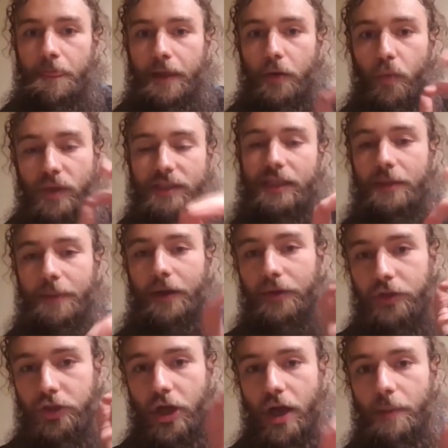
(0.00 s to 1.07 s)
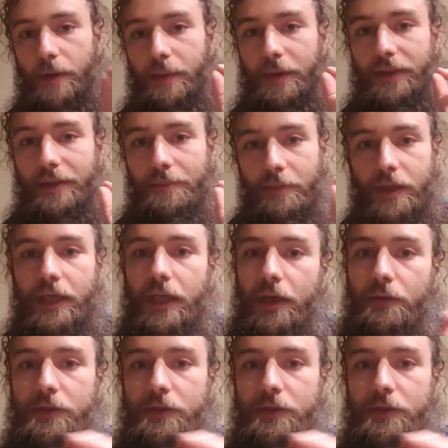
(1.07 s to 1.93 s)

It wasn't about the job and about the money.